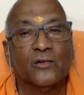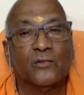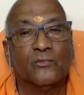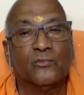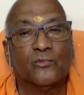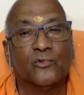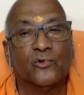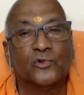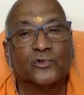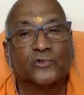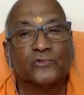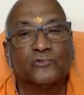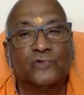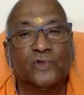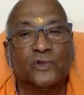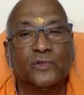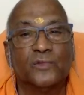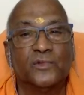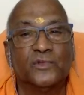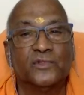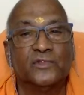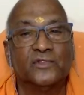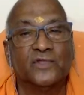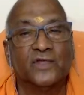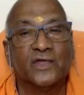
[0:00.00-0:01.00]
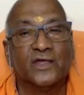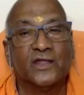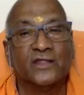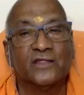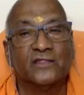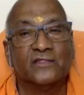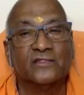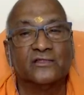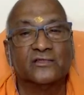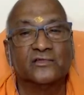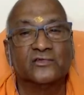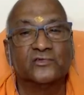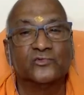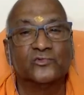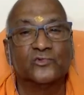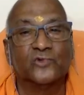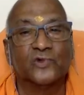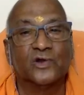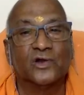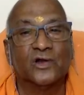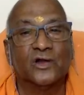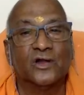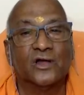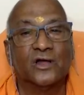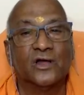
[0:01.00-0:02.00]
Both will be there in this
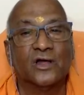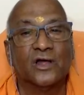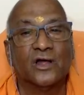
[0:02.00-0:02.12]
world.